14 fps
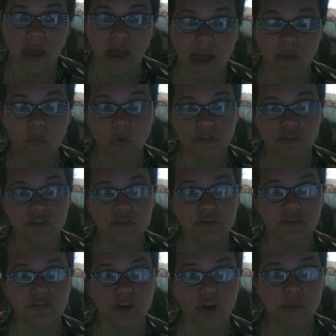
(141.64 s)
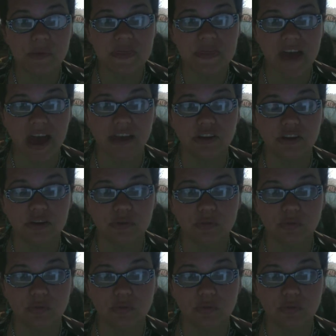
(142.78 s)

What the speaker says: And once you determine that, you can